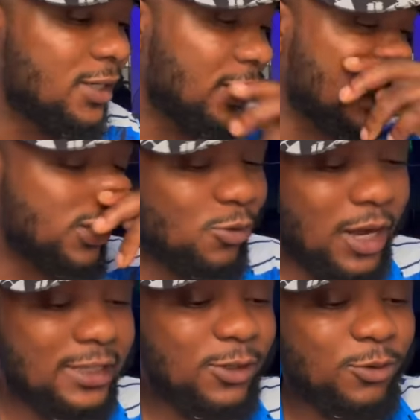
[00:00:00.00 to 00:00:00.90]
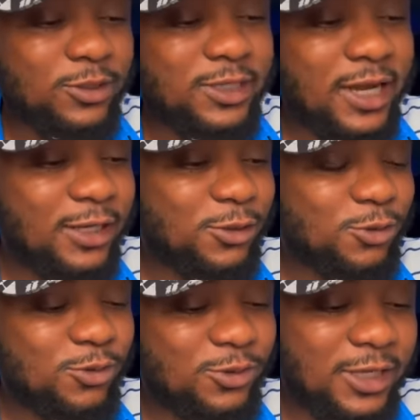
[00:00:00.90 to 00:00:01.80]
Now, they know how they will
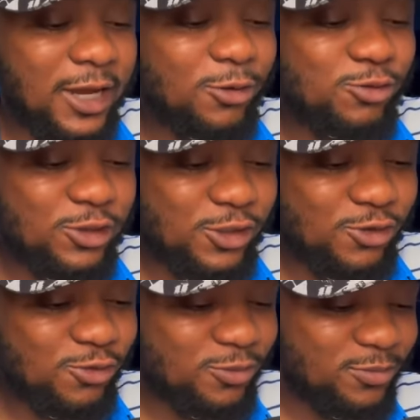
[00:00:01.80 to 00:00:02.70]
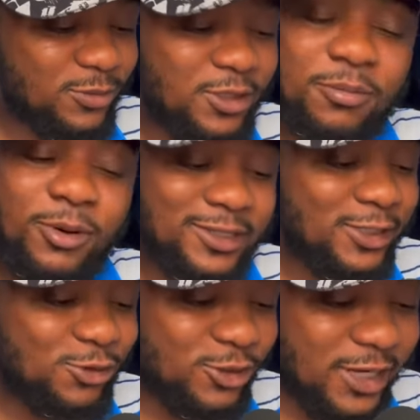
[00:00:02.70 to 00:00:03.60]
handle their own issue. But
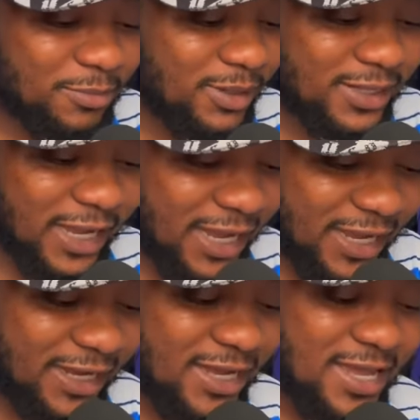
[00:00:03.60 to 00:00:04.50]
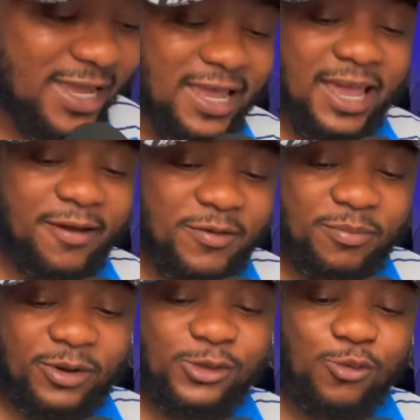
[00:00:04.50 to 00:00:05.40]
this social media,
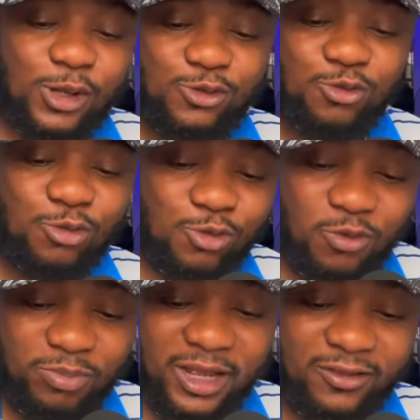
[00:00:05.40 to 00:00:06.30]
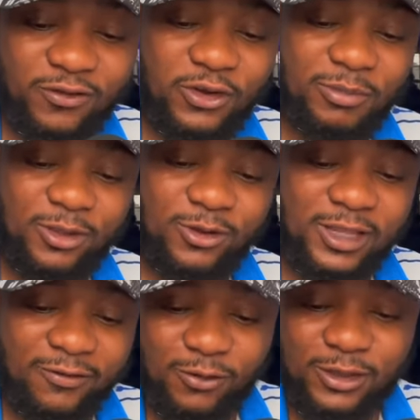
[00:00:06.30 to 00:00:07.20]
everybody want to grow platform in
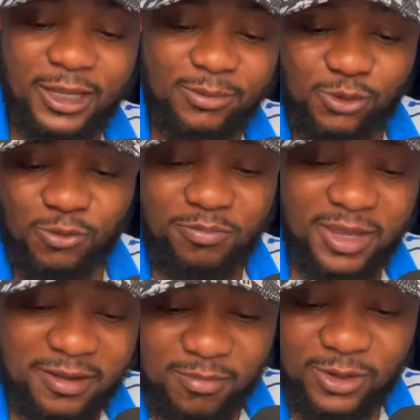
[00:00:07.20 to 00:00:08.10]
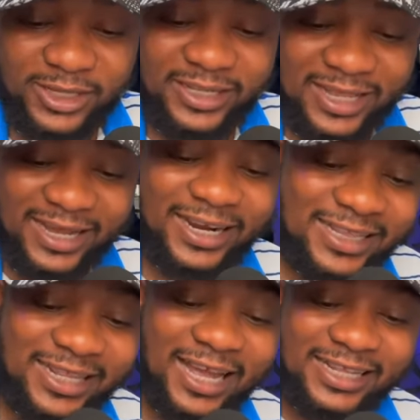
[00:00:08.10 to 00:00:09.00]
order for them to make money
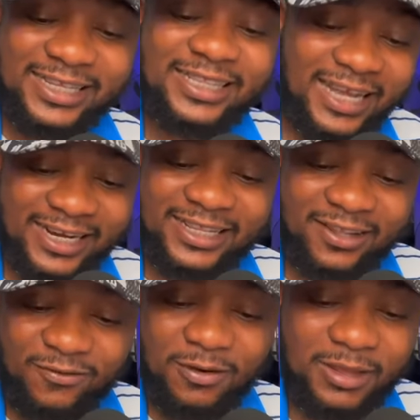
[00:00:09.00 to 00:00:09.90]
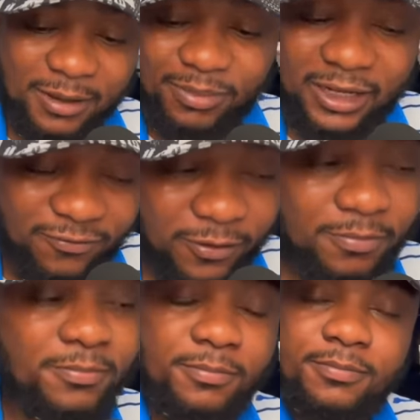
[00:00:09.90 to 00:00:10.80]
directly and indirectly from that platform.
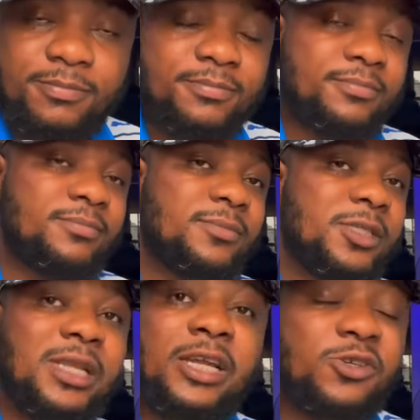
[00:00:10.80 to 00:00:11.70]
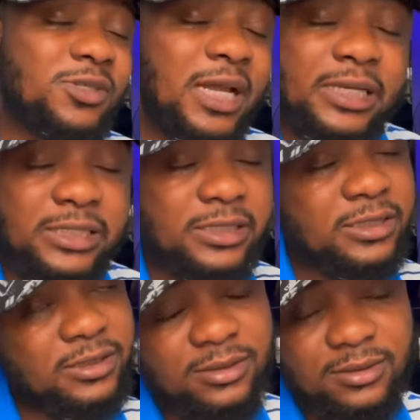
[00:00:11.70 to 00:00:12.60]
That is just how it
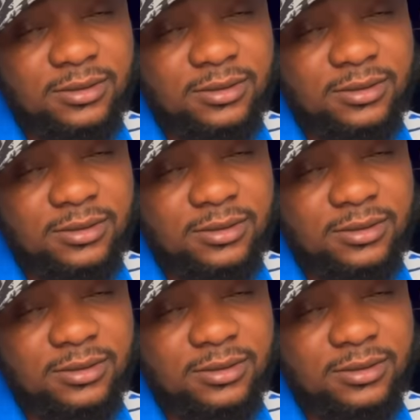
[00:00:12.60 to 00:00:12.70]
is.